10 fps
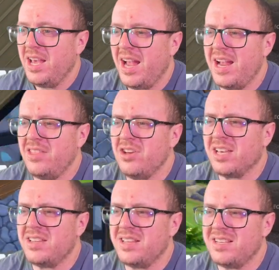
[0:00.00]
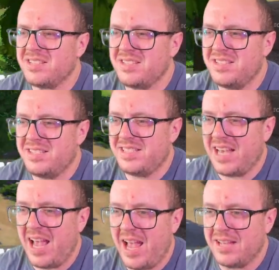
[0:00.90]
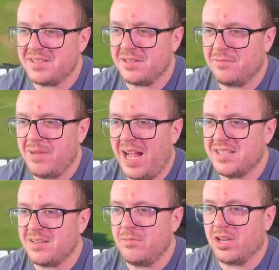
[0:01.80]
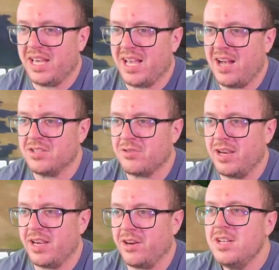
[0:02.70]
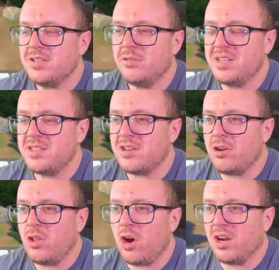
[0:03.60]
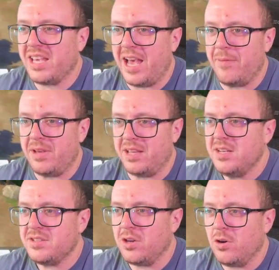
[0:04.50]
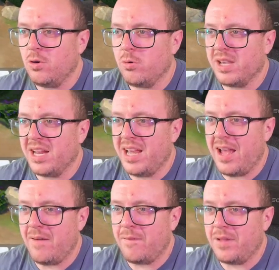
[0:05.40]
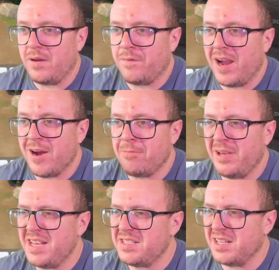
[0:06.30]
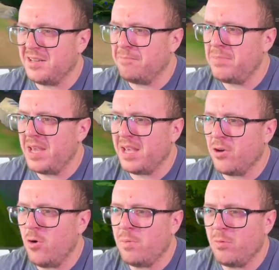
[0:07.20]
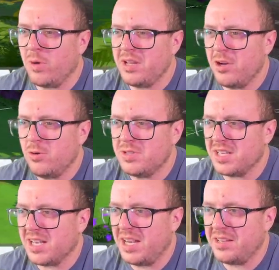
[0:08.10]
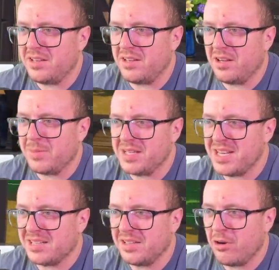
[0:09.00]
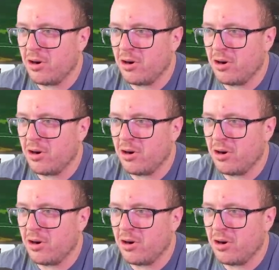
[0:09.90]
And look at this handsome looking house right here. So this is our log cabin. So we kind of have the fireplace, the big open windows that kind of, I mean, technically are